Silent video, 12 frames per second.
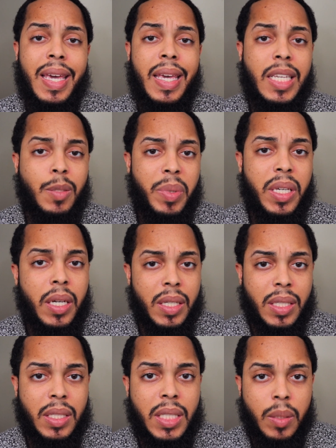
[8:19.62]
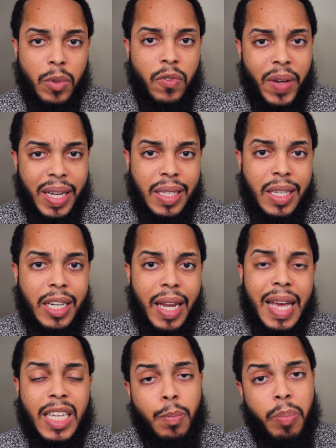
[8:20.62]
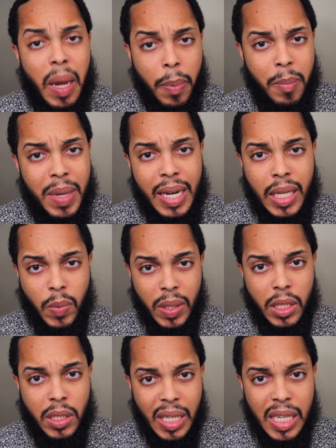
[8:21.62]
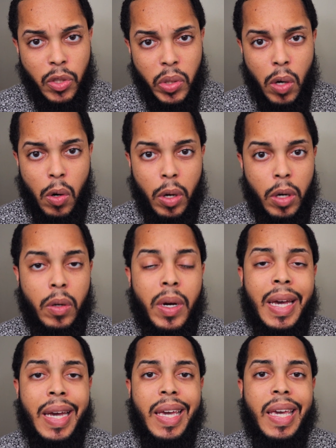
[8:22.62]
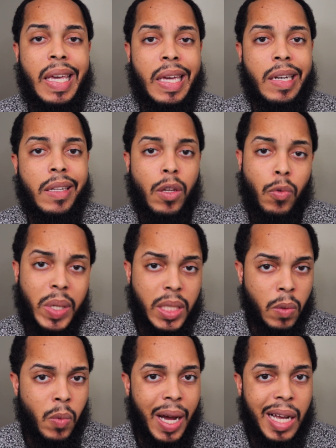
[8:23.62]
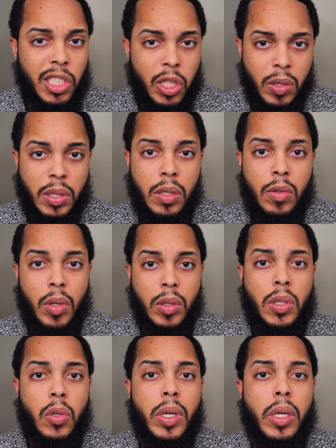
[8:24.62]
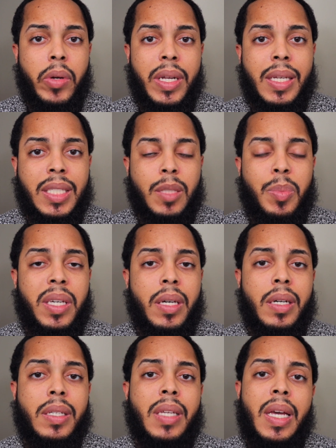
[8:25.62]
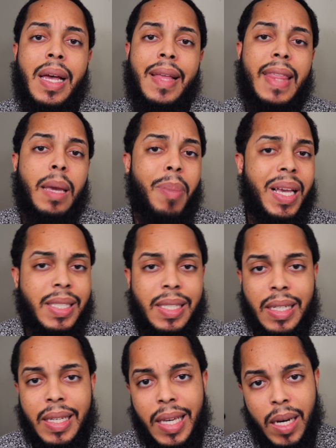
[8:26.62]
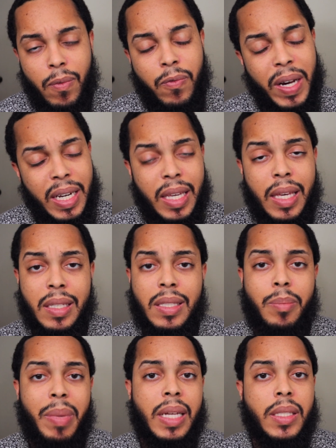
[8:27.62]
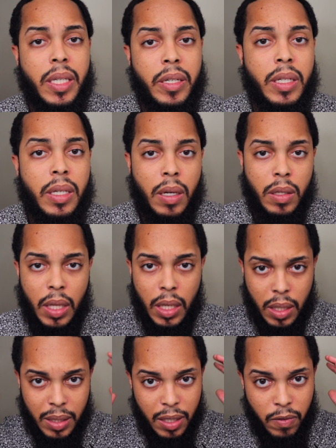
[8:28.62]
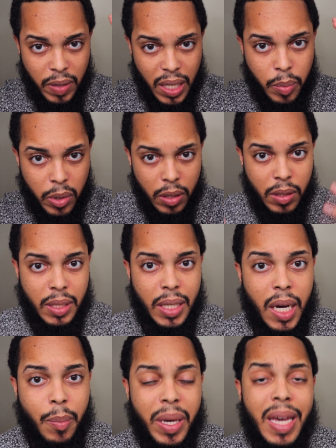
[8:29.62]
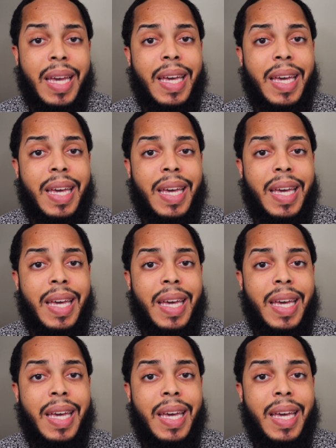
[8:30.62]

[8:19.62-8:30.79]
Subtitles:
is because of the simple fact that it has peppermint as well as tea tree oil. And the reason why I chose to use those two ingredients is because they basically help fight against the bacteria that can develop on your scalp,